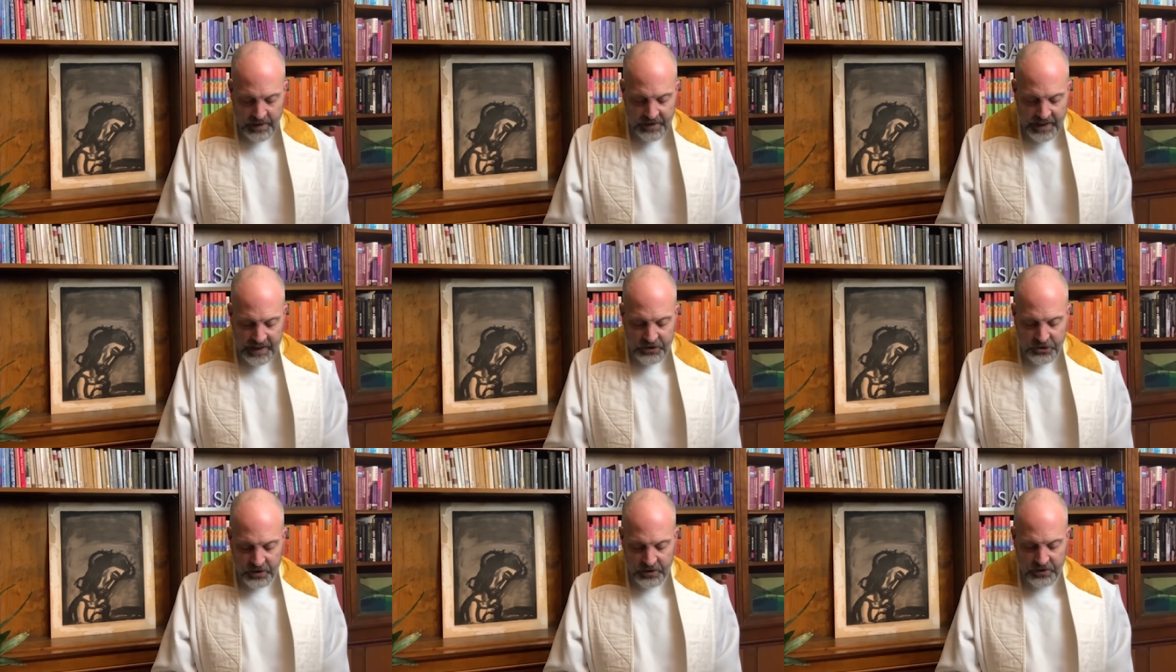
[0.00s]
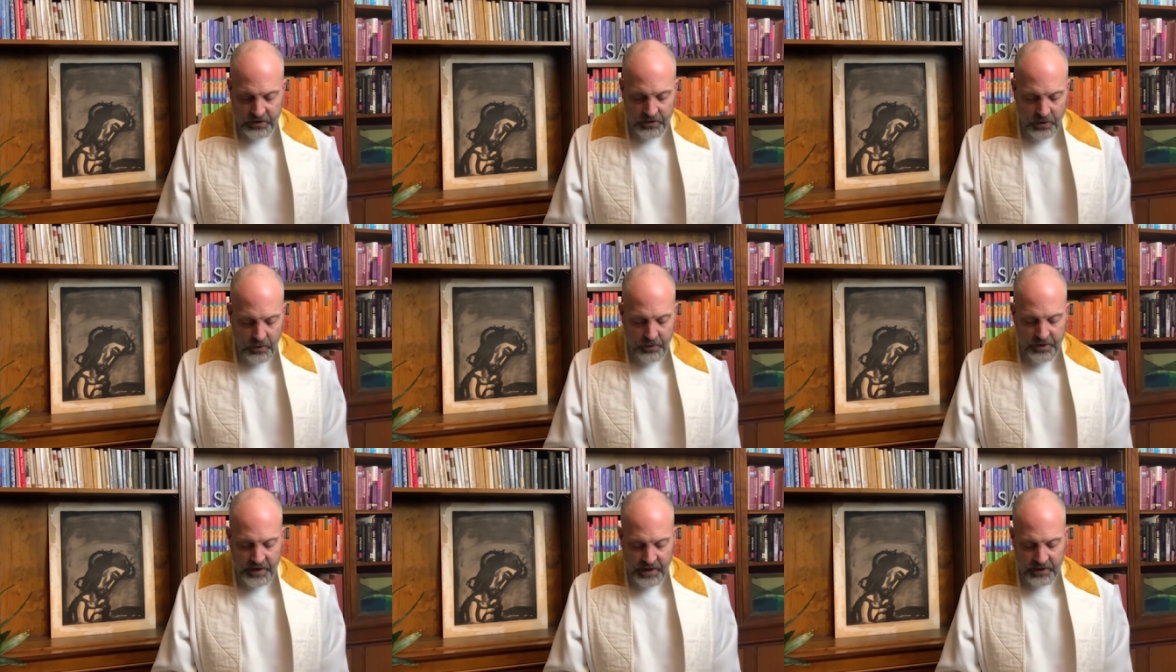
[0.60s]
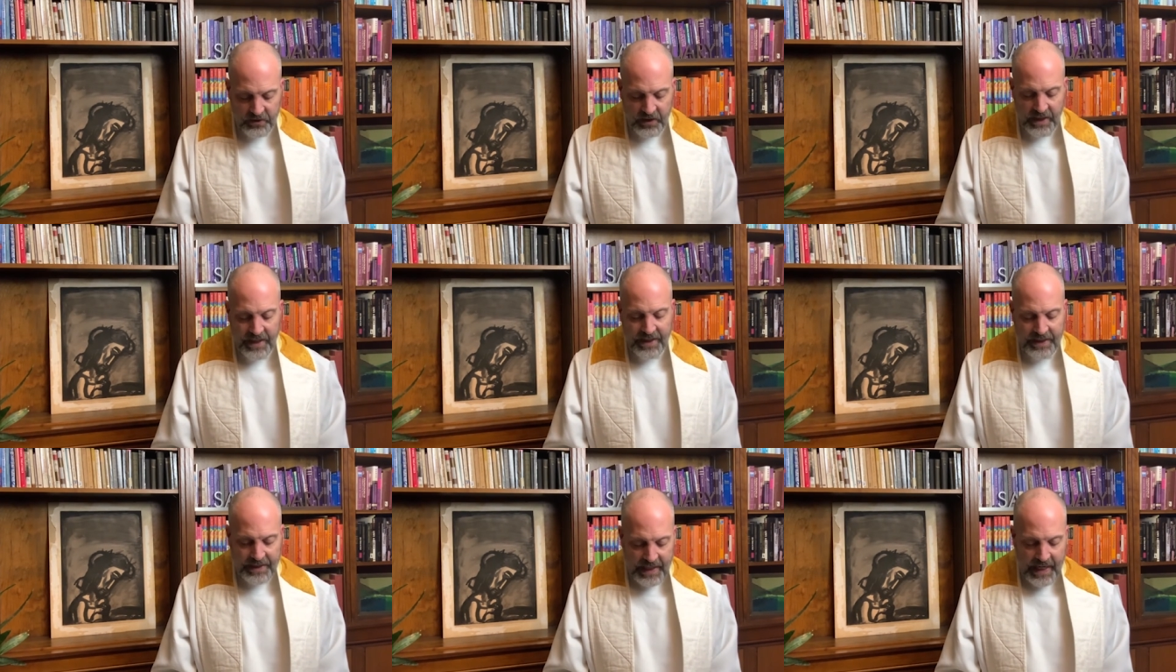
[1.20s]
They just know this
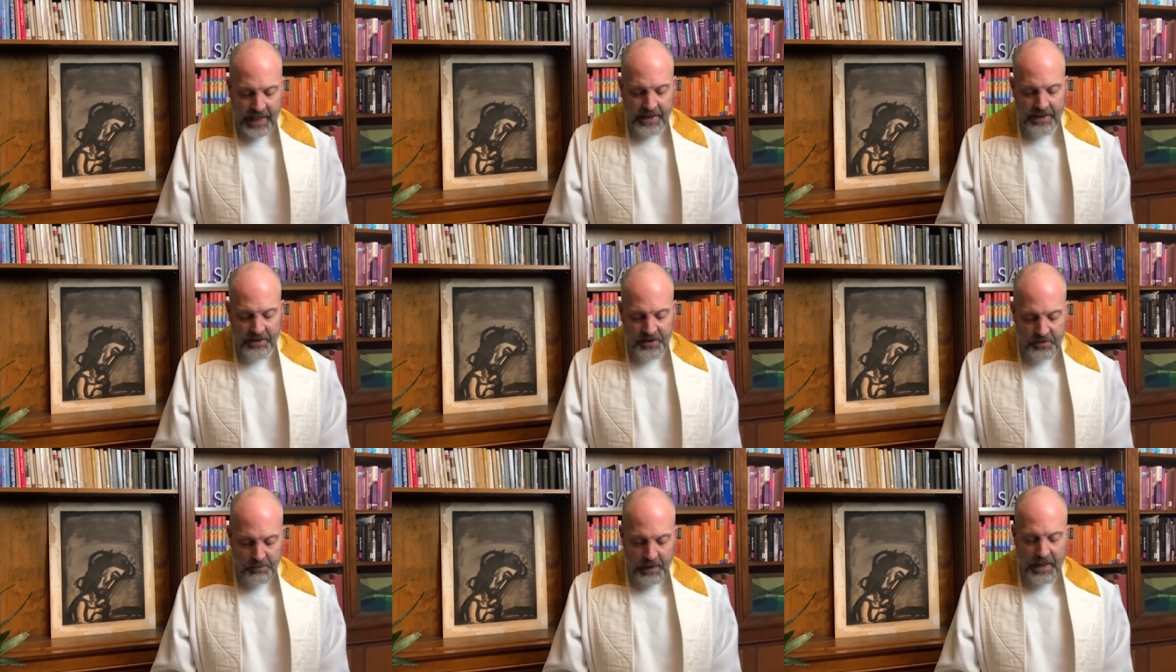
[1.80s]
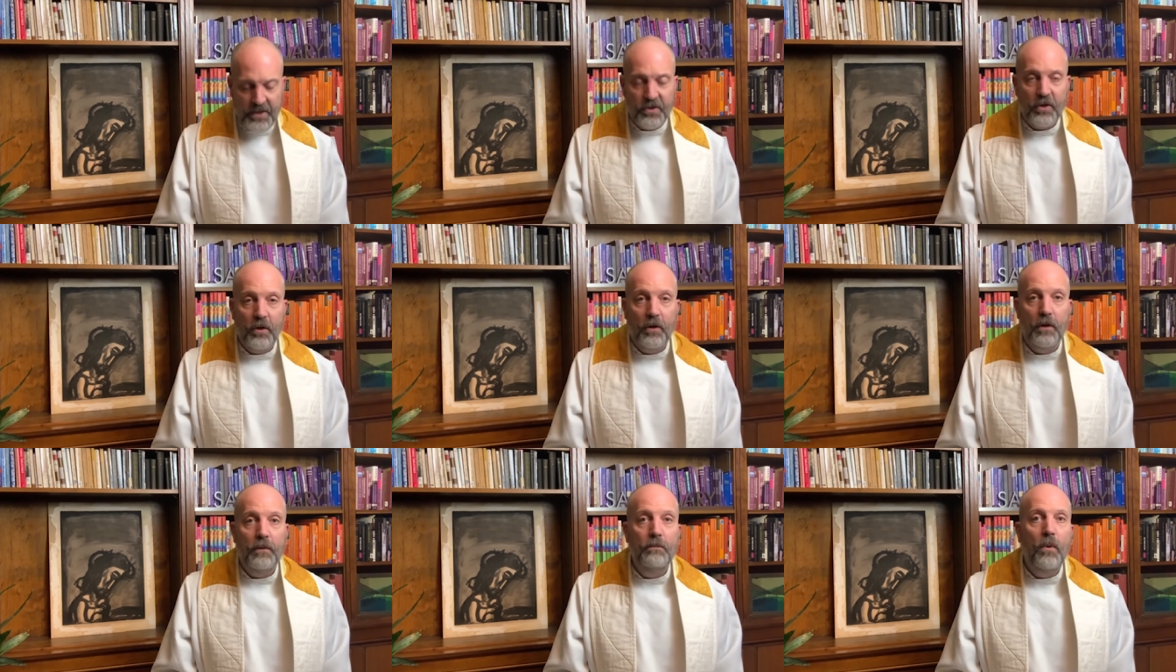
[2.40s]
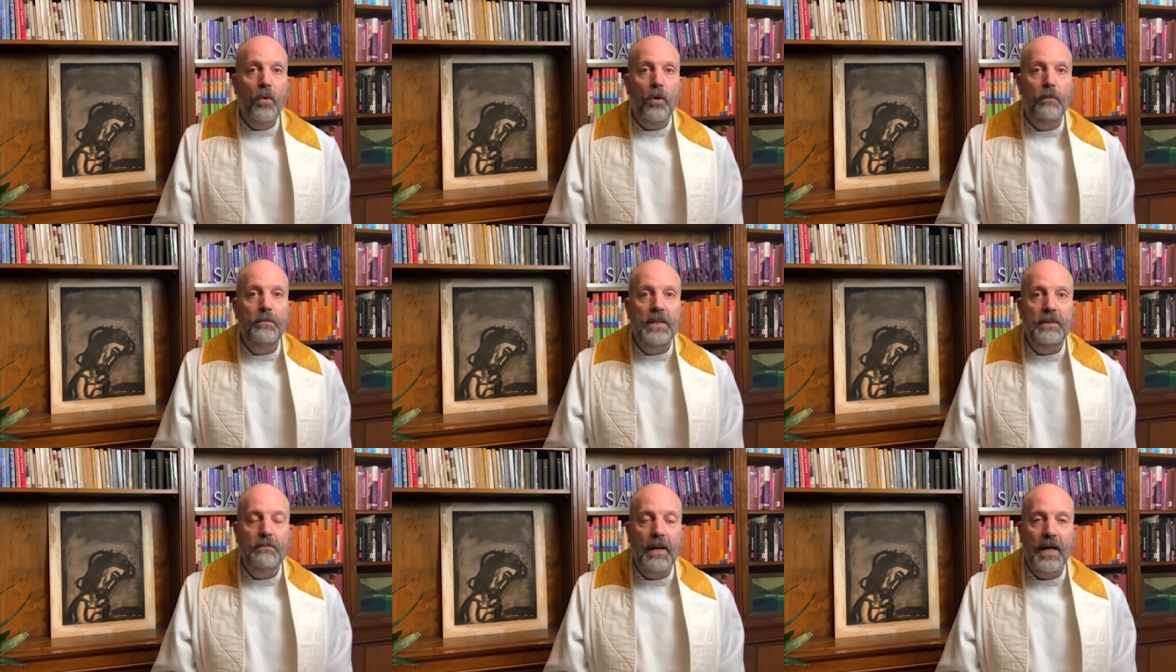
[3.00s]
get, spend, earn more,
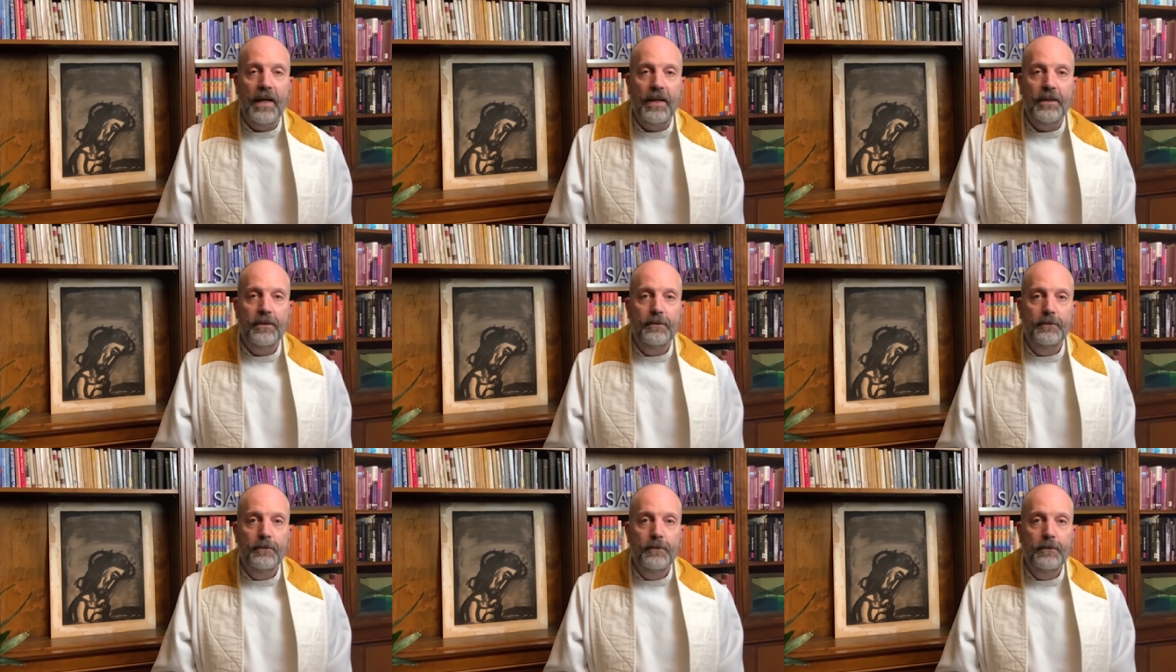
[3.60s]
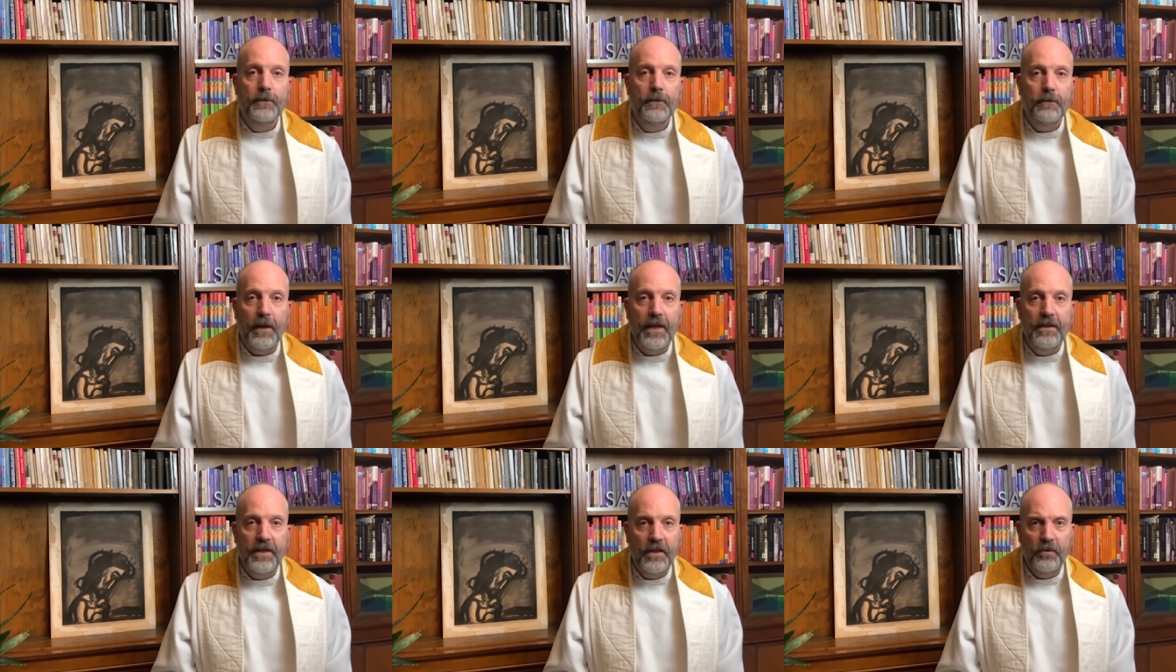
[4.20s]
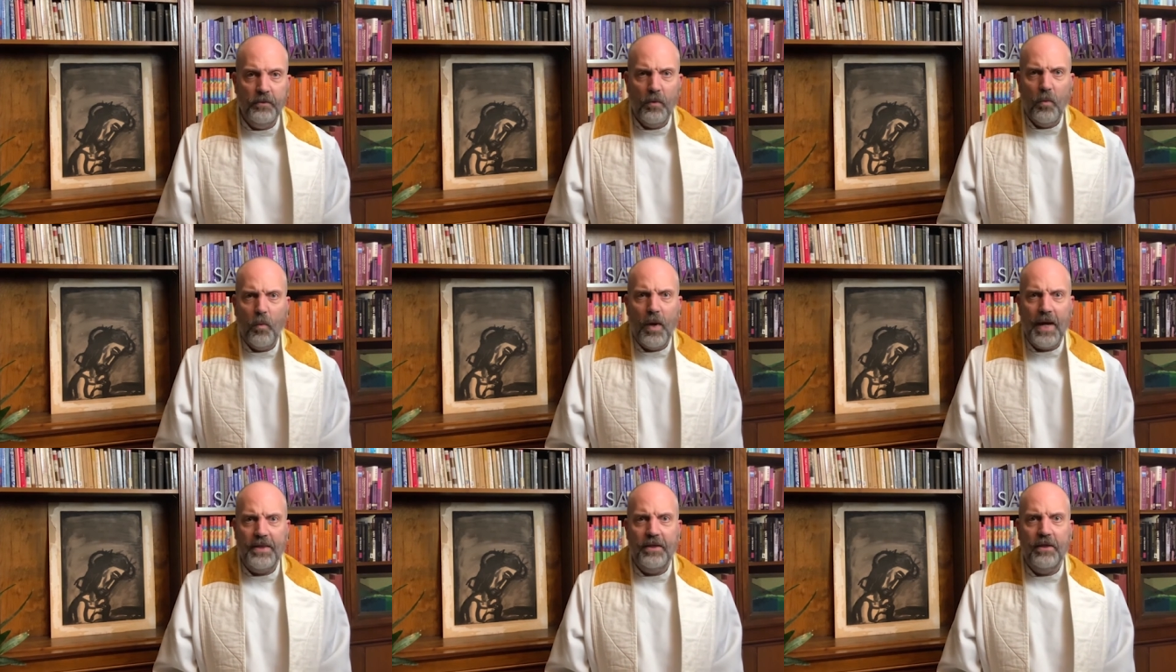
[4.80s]
me, mine, right? They don't know
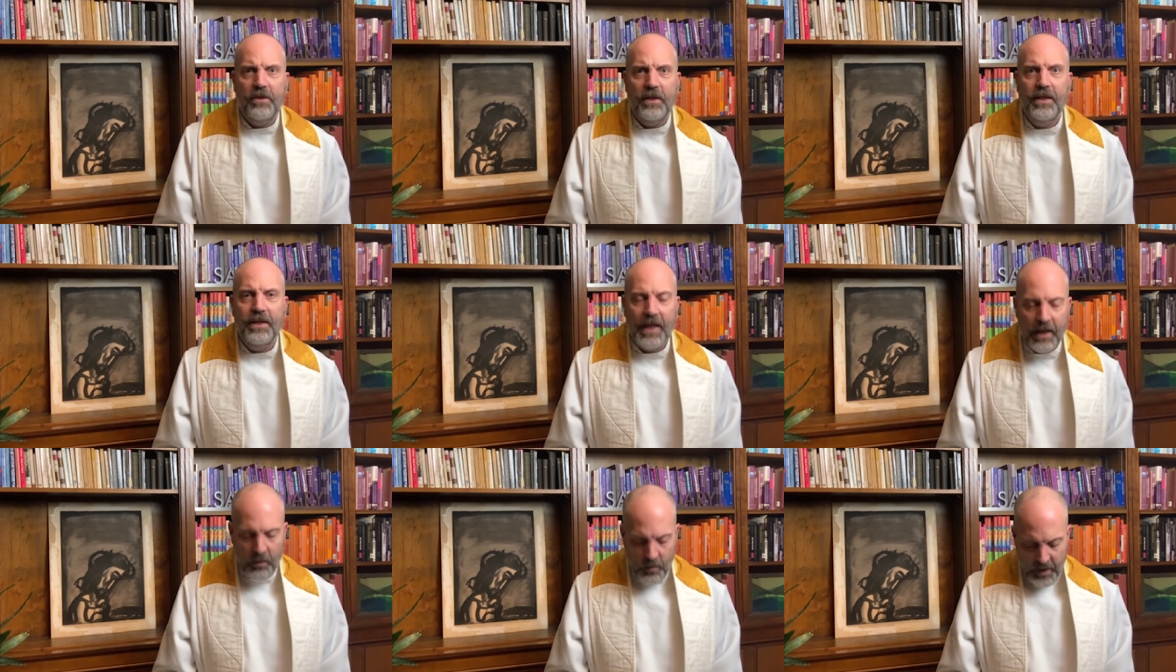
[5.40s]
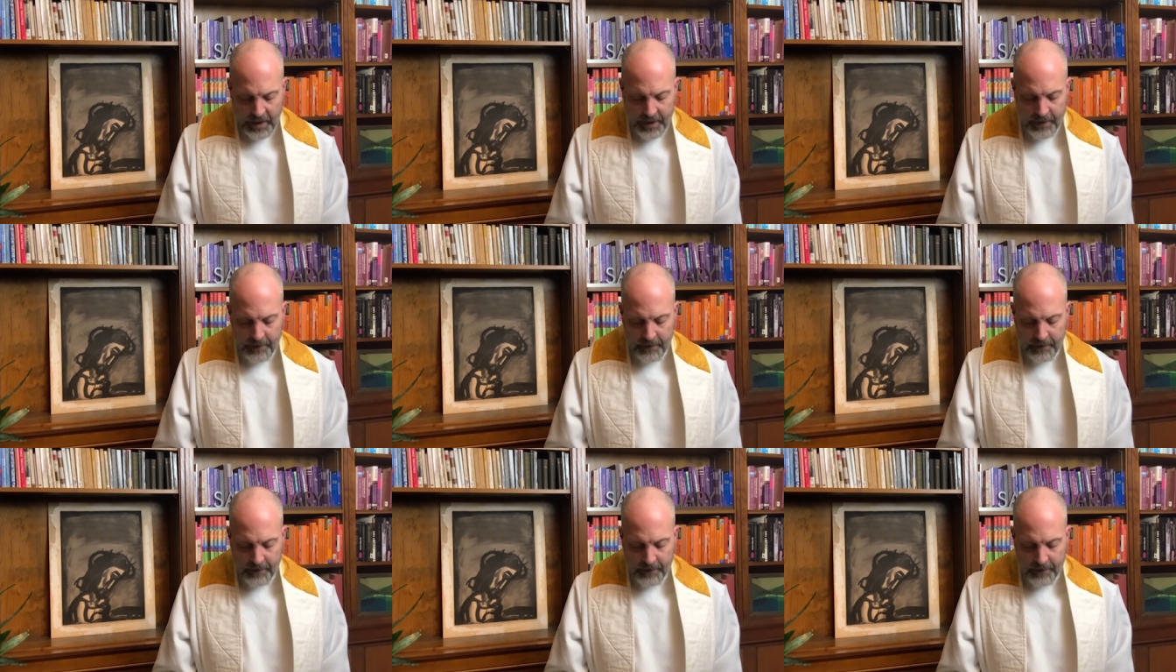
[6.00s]
why they think that way.